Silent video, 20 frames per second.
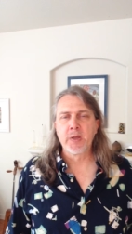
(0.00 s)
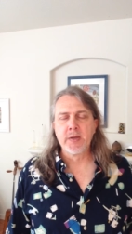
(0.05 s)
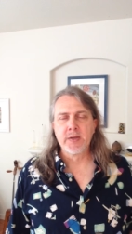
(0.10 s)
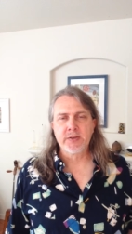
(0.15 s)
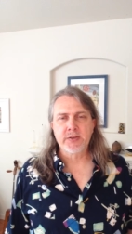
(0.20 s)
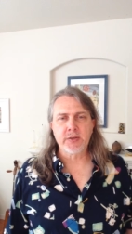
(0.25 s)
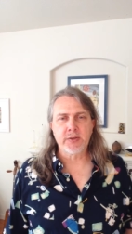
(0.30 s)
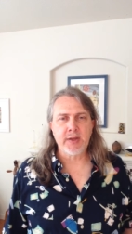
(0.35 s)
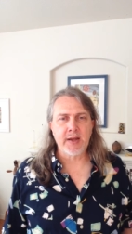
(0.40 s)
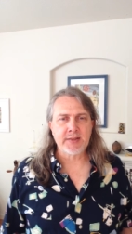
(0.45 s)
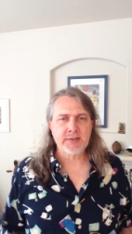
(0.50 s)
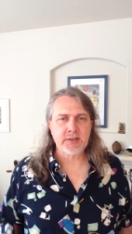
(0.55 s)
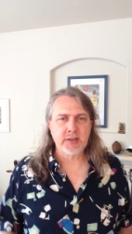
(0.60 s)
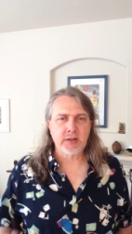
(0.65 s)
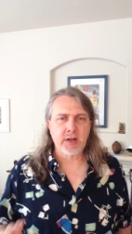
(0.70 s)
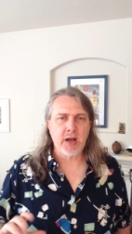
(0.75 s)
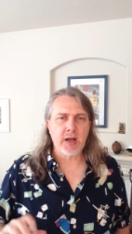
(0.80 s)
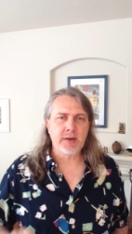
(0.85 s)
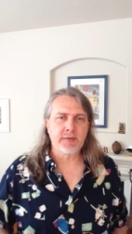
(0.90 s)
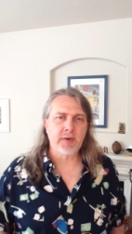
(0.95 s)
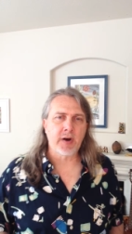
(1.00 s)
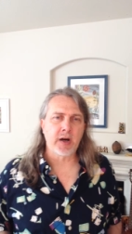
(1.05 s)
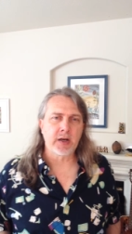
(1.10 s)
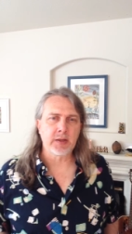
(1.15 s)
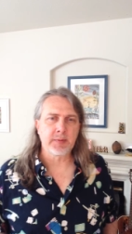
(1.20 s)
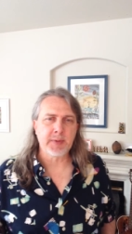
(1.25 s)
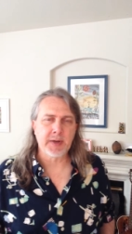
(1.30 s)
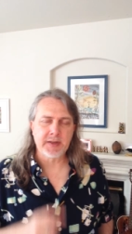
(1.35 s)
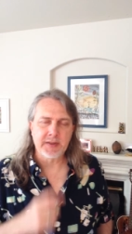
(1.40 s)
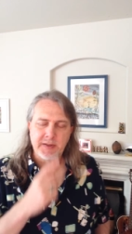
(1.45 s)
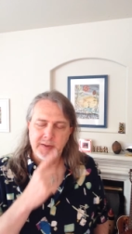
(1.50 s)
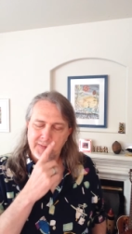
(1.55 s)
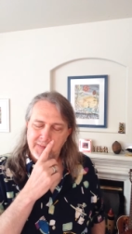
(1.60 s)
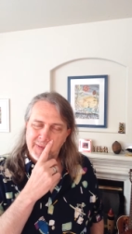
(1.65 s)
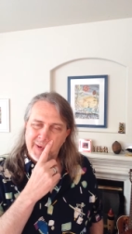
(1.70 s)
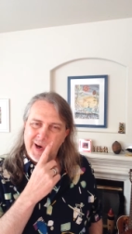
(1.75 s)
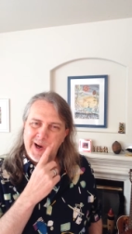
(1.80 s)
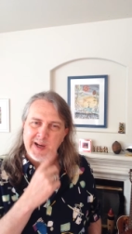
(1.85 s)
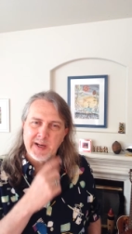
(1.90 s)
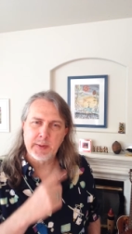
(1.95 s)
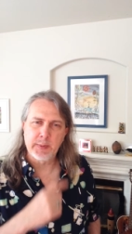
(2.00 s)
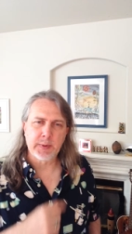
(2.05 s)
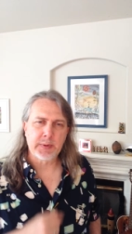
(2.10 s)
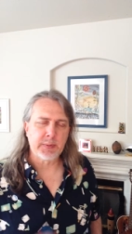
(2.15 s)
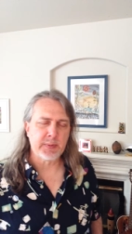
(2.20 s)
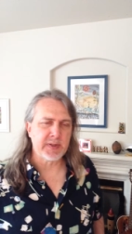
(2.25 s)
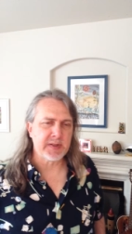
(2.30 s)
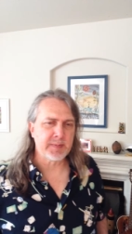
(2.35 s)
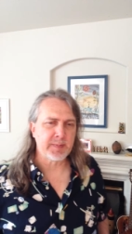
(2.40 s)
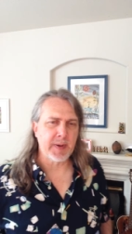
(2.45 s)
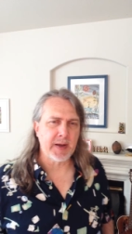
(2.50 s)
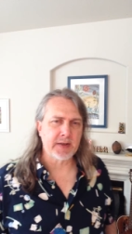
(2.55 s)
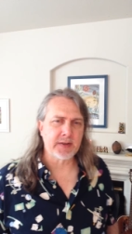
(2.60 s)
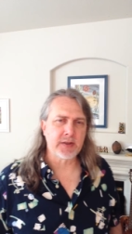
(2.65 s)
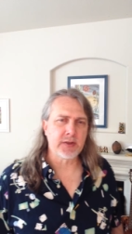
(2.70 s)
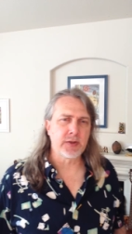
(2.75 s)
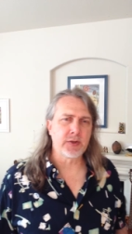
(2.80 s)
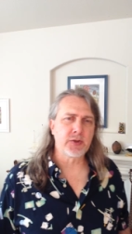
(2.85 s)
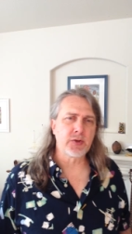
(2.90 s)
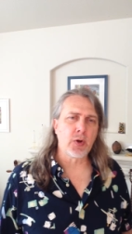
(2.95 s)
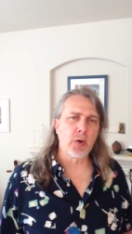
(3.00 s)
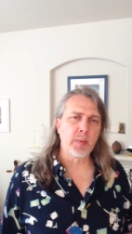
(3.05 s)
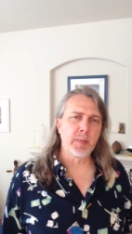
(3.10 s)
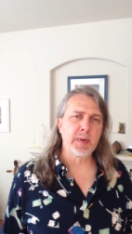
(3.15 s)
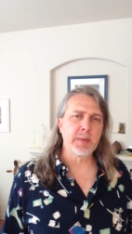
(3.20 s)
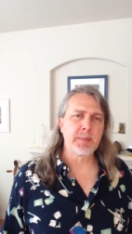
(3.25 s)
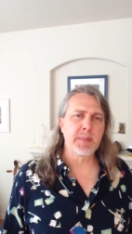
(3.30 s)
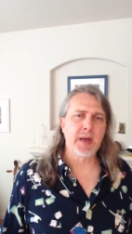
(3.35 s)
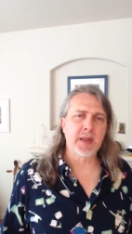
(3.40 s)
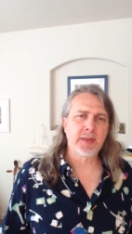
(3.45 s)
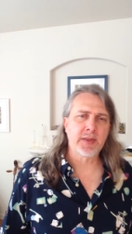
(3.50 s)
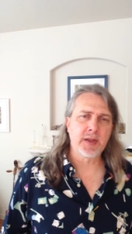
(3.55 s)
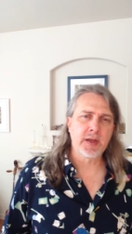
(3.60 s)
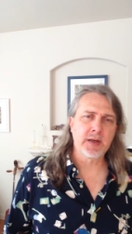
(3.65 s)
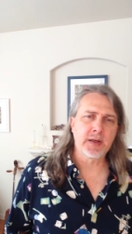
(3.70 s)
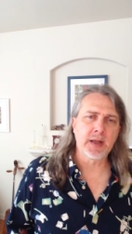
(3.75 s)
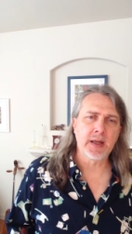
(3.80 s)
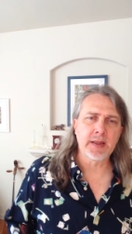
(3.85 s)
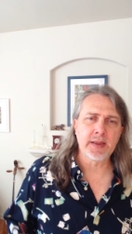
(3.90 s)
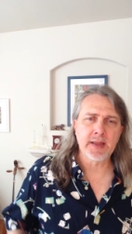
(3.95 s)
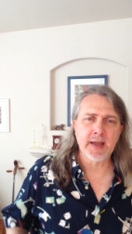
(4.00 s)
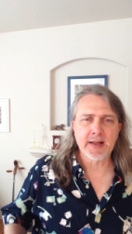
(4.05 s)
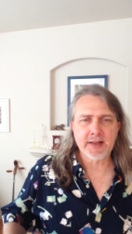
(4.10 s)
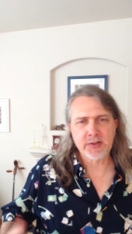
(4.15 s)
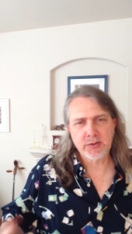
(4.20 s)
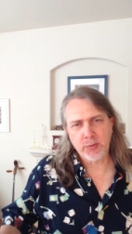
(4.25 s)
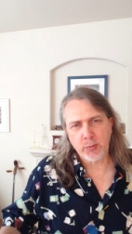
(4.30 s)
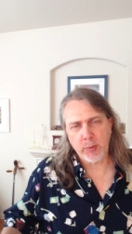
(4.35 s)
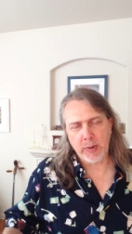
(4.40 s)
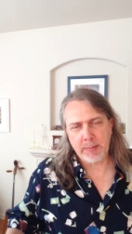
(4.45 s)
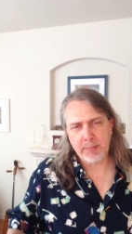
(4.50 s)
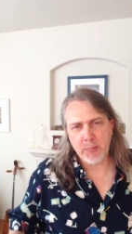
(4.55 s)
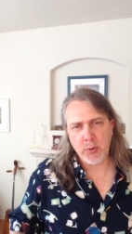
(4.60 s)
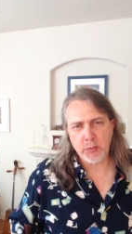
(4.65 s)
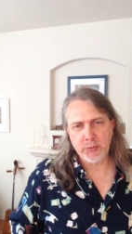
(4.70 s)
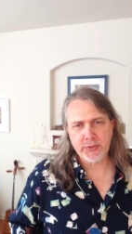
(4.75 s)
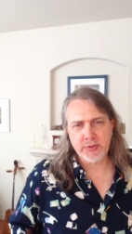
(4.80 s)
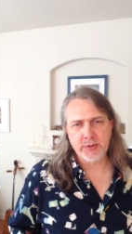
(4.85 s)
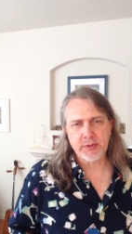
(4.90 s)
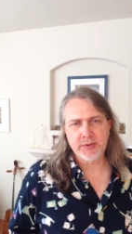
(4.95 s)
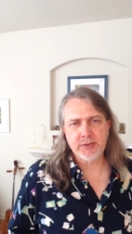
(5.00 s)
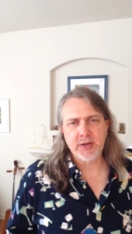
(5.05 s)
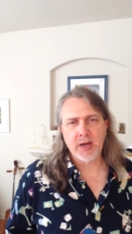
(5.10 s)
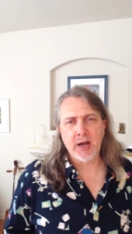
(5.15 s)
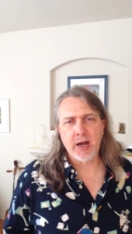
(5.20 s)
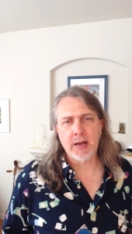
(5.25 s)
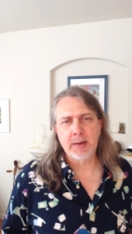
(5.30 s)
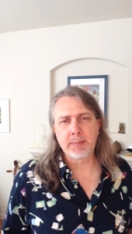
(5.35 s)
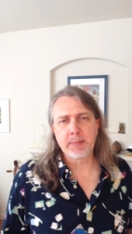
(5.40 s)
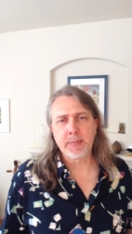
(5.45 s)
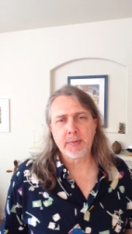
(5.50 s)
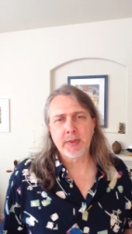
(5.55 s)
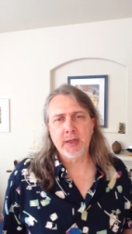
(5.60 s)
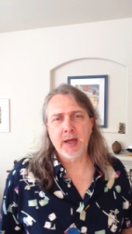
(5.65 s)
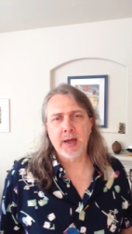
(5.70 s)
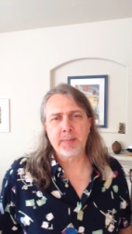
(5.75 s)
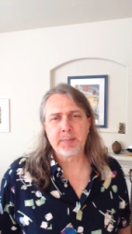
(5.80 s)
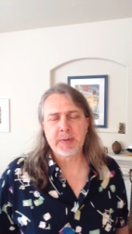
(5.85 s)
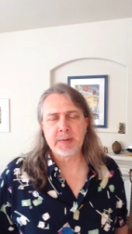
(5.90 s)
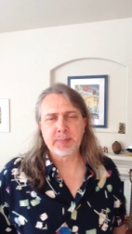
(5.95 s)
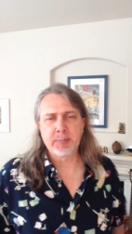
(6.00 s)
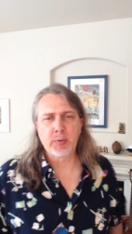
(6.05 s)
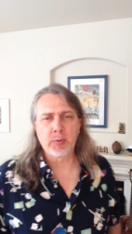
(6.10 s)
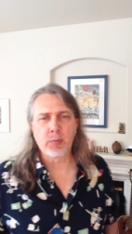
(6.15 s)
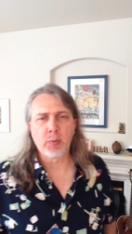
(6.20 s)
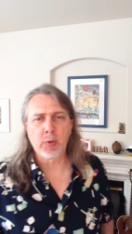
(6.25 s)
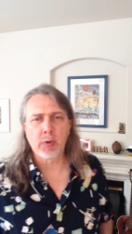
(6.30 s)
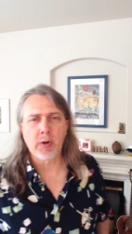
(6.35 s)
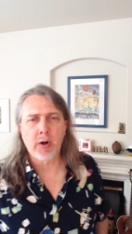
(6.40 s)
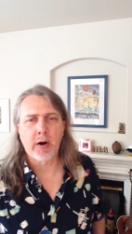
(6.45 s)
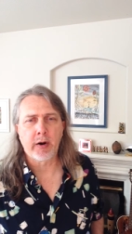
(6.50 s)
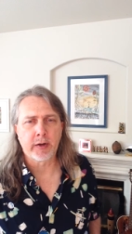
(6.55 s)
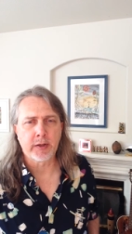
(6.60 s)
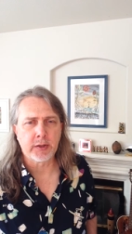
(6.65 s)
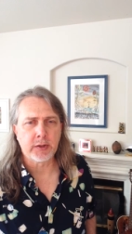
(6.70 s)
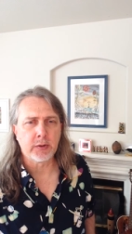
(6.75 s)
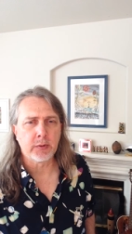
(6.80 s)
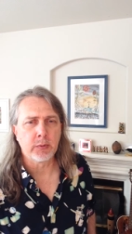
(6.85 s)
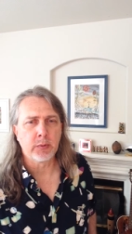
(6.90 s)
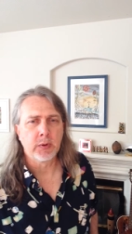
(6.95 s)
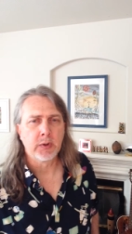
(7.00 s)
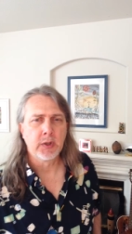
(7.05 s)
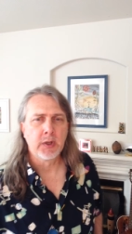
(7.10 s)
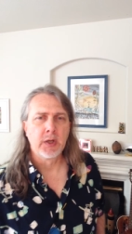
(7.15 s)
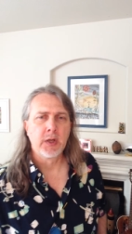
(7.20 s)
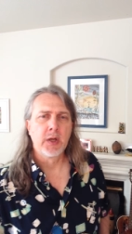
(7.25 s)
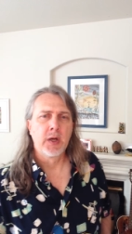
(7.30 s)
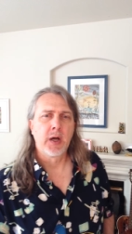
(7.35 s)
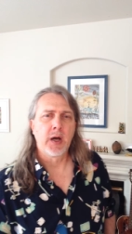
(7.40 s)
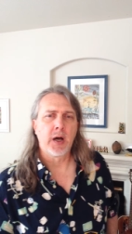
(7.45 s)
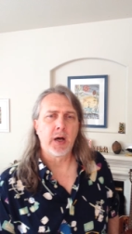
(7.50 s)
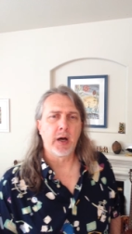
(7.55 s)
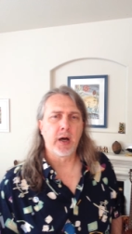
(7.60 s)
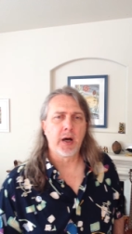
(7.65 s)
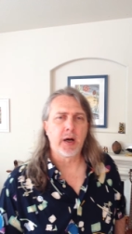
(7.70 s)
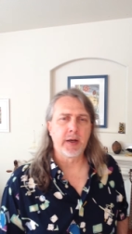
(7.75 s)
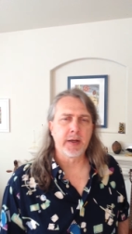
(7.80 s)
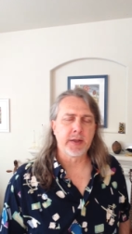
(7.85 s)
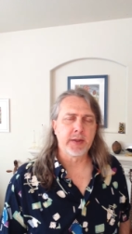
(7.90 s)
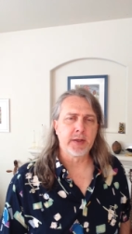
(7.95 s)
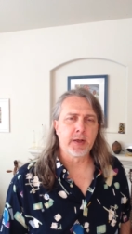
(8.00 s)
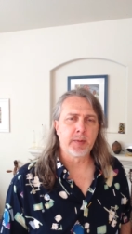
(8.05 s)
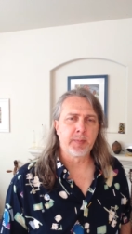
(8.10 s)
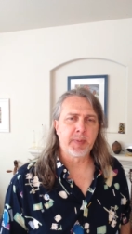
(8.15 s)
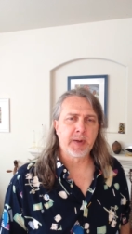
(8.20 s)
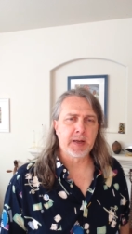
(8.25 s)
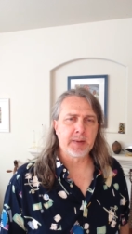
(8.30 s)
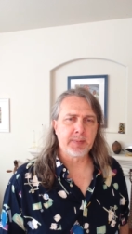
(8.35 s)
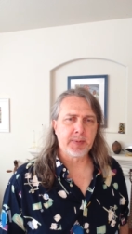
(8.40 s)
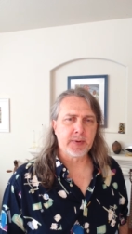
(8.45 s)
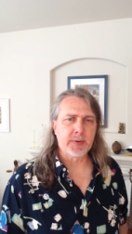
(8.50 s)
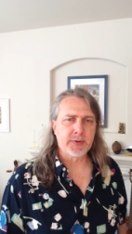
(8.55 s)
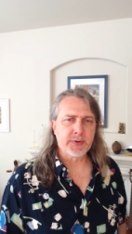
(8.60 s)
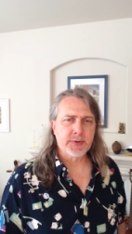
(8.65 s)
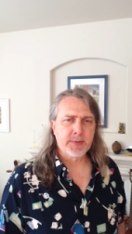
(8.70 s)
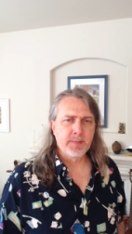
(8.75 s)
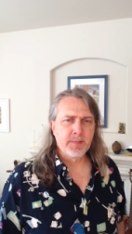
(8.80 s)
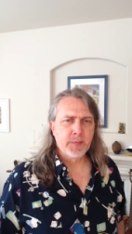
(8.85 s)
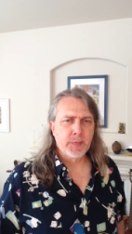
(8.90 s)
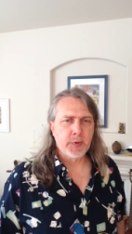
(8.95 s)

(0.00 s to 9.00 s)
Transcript: So that's the kind of argumentative writing with respect to the Toulmin method, and that's the way most of the time that people will argue in their papers.